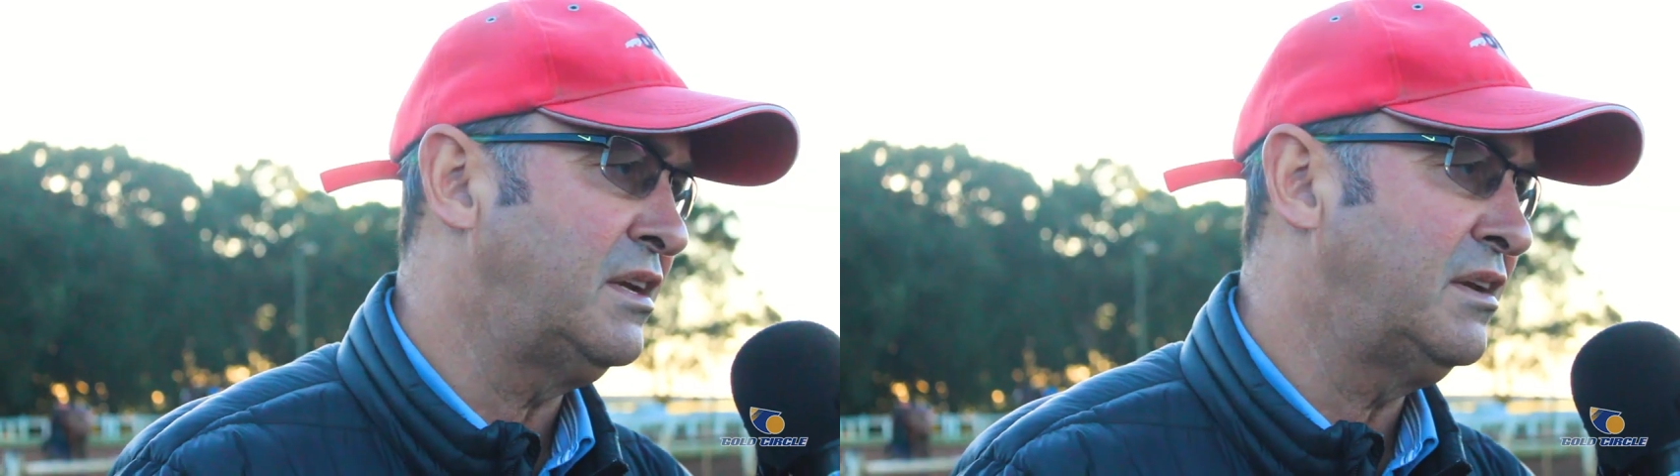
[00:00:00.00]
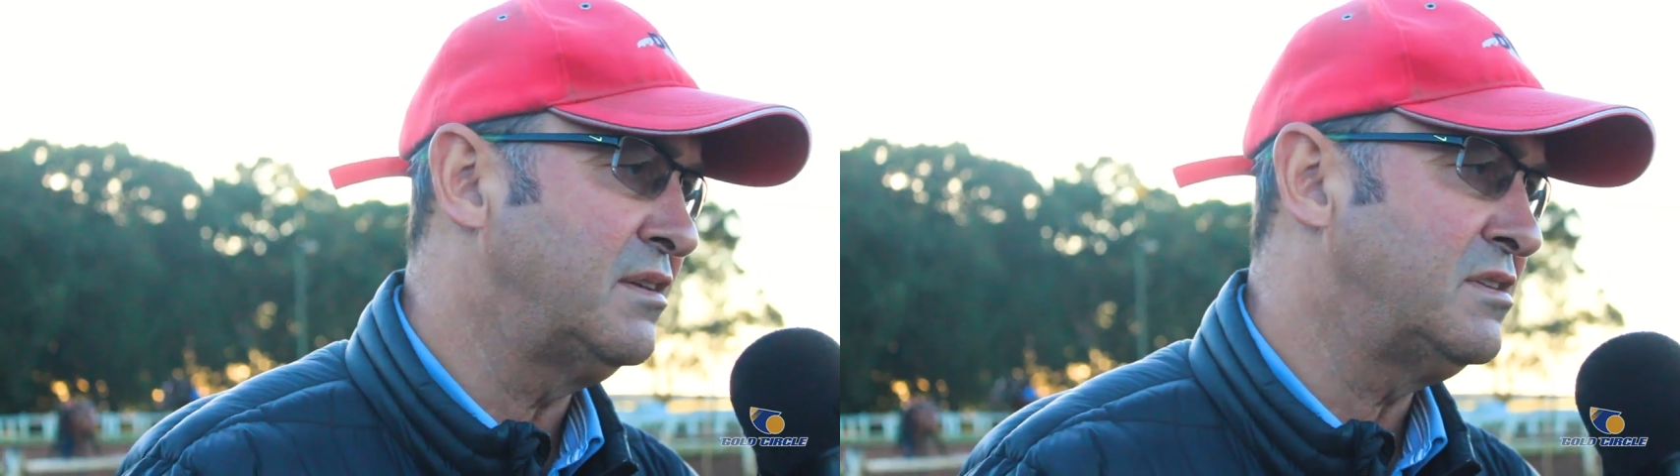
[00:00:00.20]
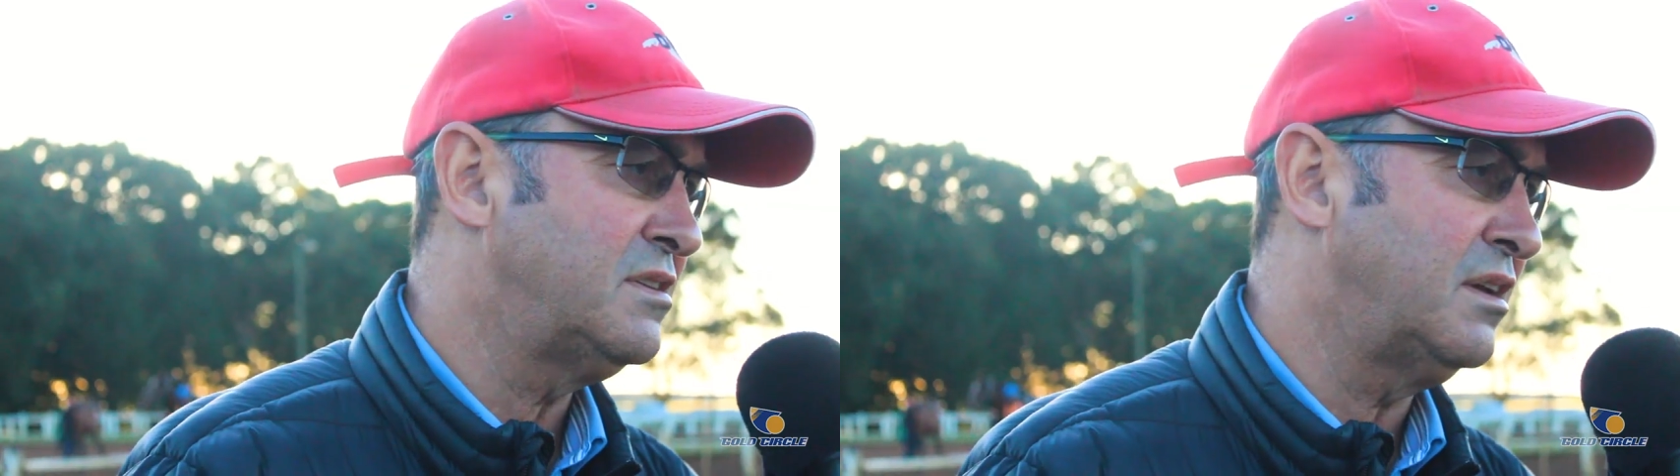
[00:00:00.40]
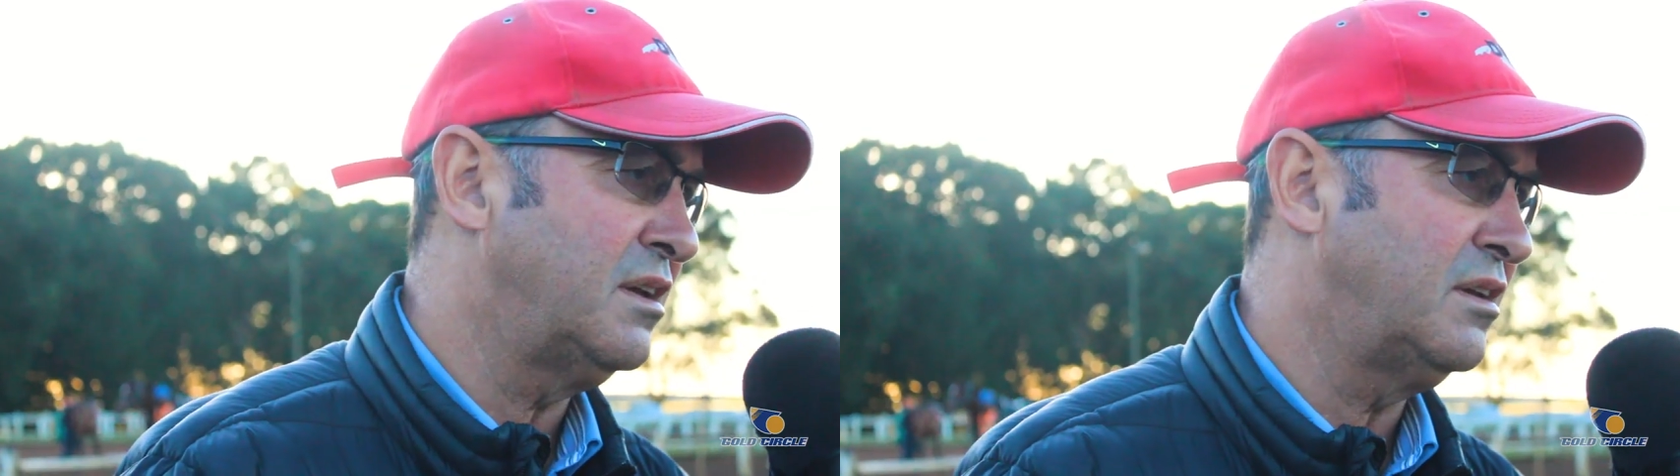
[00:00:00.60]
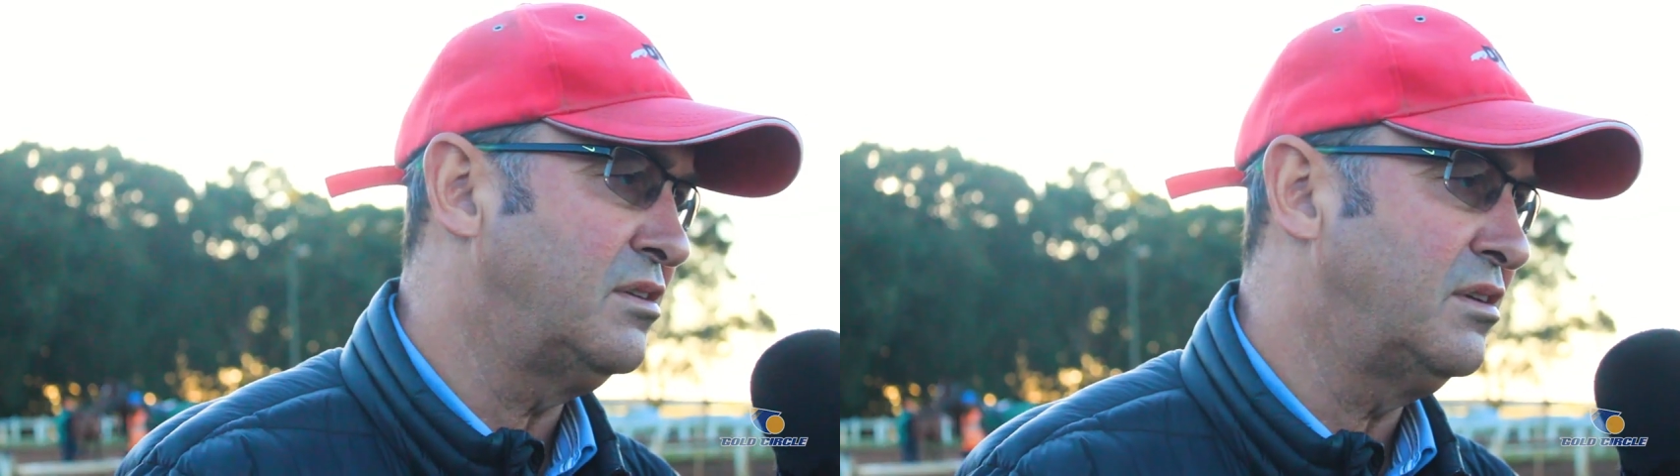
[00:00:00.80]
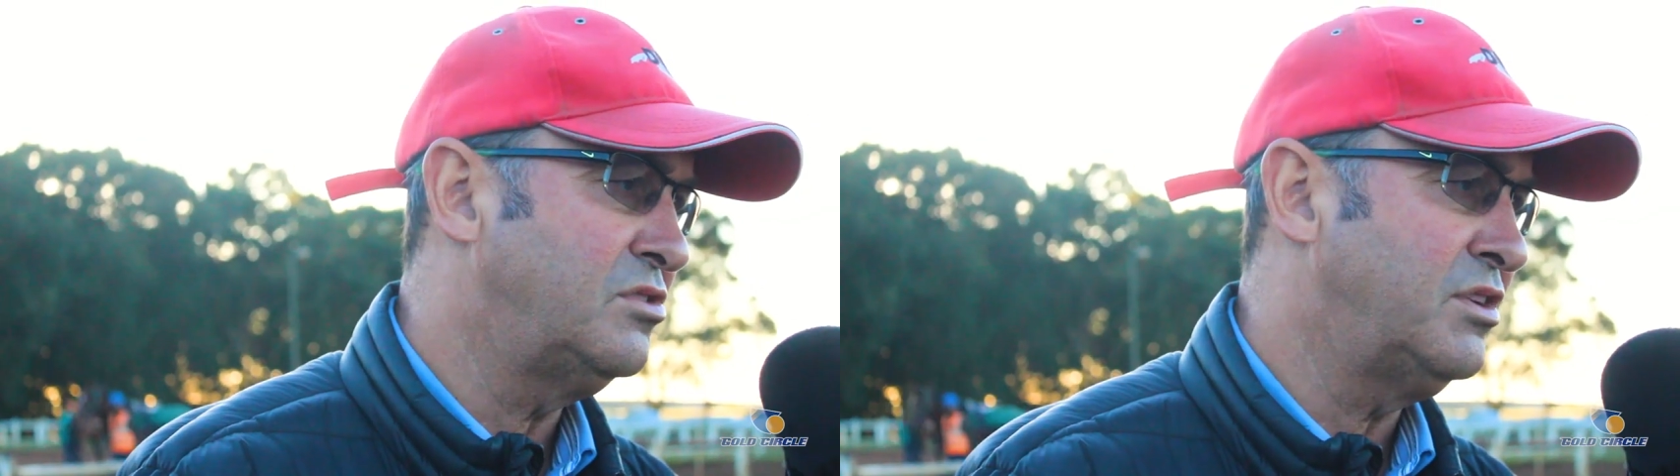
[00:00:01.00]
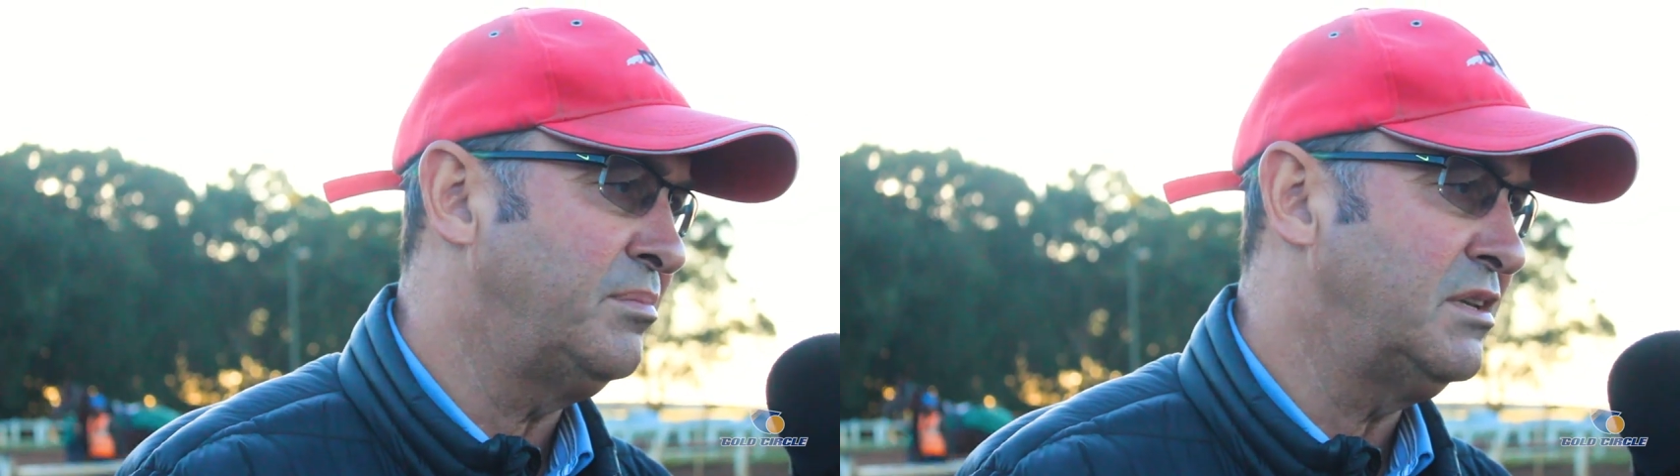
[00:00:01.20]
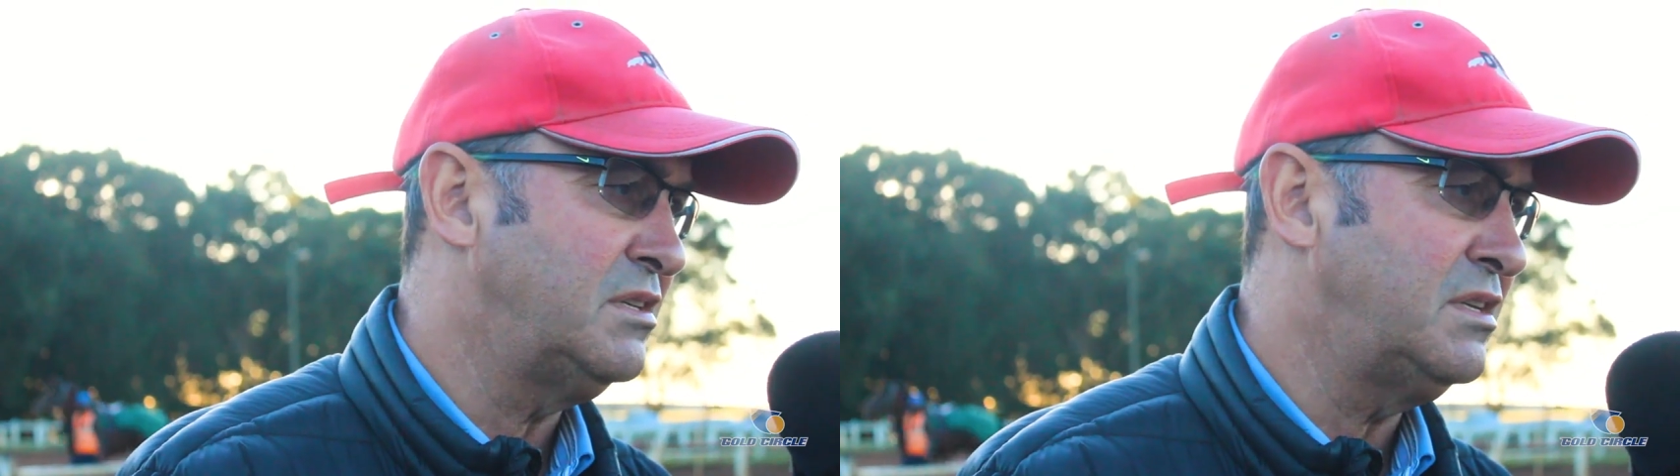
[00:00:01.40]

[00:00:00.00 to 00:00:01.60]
the end of this uh, champion